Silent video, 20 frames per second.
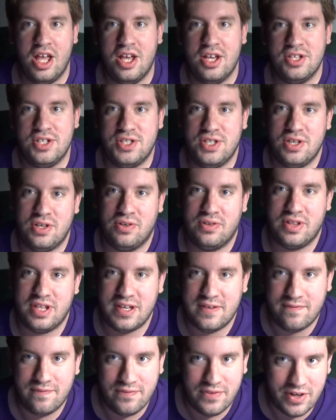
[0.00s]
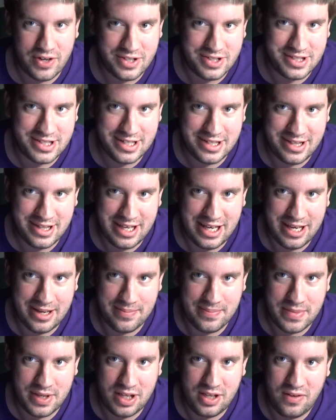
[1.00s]
So, the first
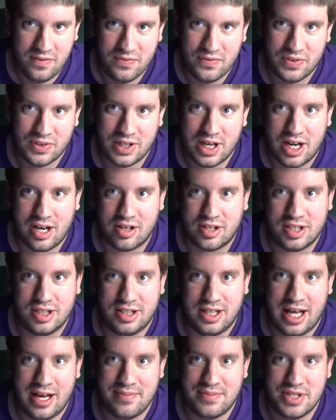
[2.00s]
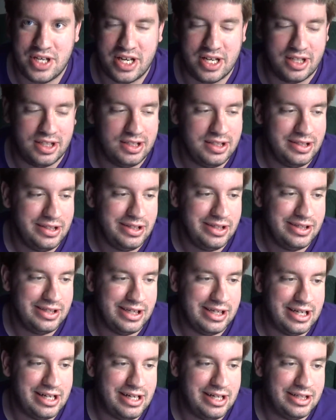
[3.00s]
theme for our collab channel
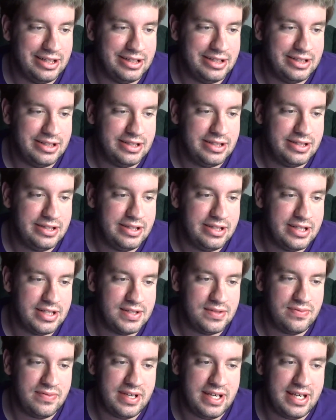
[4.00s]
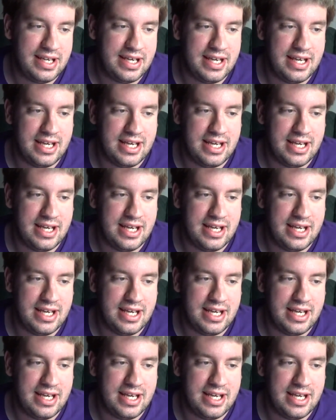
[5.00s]
this week